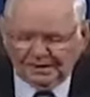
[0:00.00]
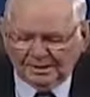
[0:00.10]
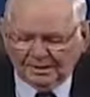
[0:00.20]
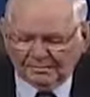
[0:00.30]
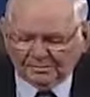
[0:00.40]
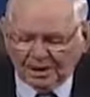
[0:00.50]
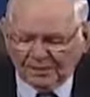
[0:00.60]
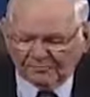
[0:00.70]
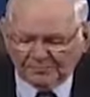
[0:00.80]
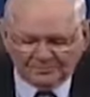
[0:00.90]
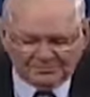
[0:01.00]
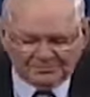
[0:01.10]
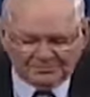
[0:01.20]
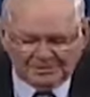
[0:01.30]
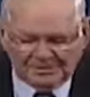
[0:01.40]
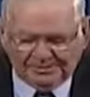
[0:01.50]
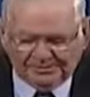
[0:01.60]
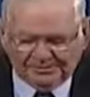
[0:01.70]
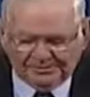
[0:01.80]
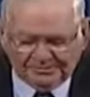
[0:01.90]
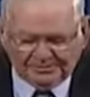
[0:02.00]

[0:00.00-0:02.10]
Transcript: Uh, Tom from Pennsylvania.